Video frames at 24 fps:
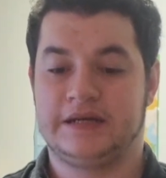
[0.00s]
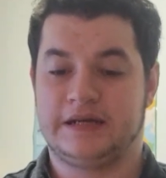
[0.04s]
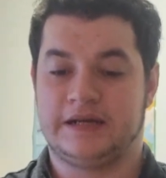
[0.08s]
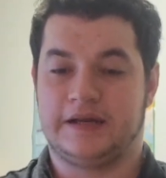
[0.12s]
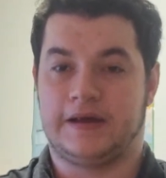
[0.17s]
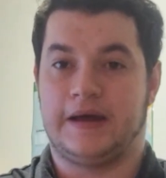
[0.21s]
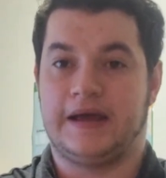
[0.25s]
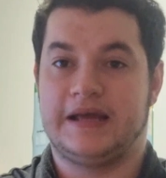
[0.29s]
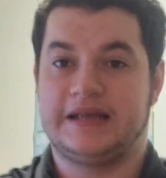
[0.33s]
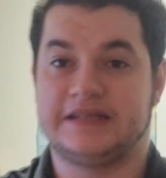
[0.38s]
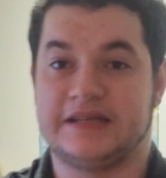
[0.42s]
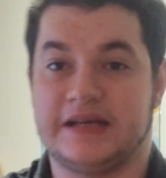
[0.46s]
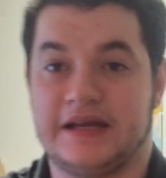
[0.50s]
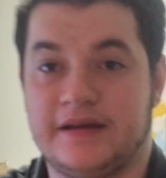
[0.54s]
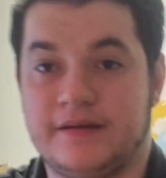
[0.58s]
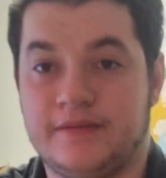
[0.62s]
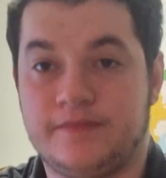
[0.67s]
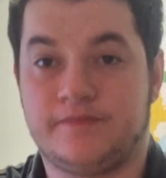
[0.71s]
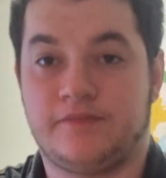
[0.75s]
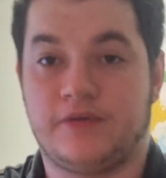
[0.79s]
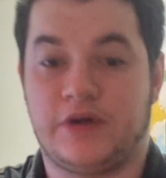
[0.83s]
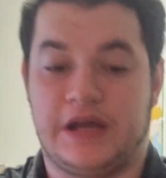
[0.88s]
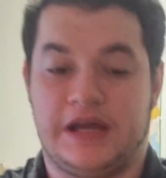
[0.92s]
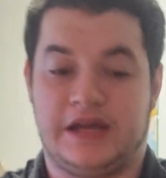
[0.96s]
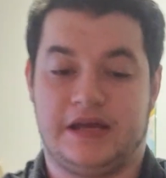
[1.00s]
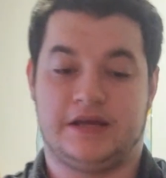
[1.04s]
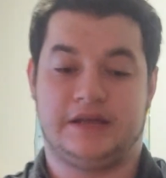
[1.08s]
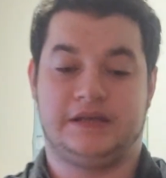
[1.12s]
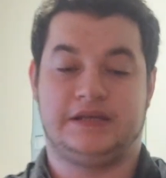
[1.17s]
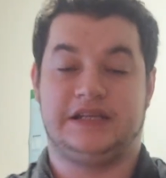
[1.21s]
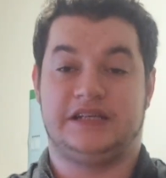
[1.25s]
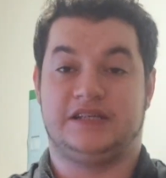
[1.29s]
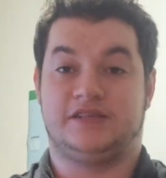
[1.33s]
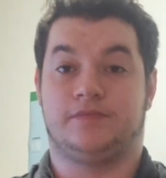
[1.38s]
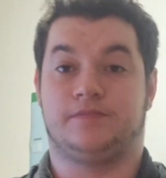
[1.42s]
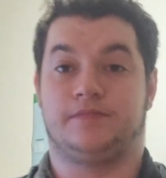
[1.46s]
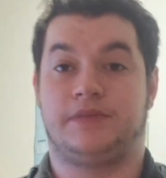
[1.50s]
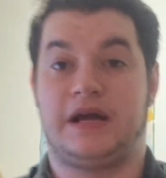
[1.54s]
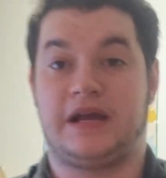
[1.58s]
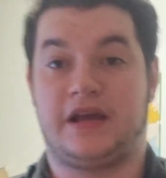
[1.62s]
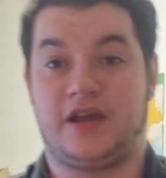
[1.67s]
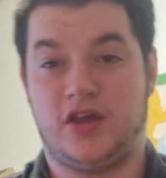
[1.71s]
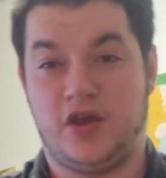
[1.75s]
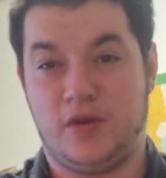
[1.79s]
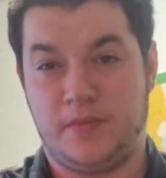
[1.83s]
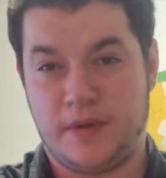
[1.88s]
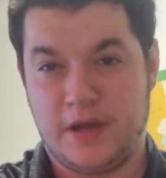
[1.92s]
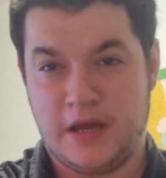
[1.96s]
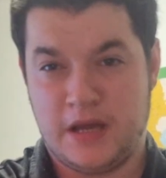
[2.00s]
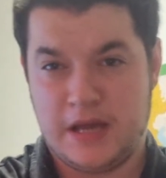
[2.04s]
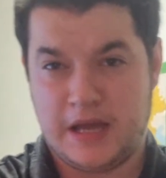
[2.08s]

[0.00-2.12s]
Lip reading: Now it's a pretty decent pan cube.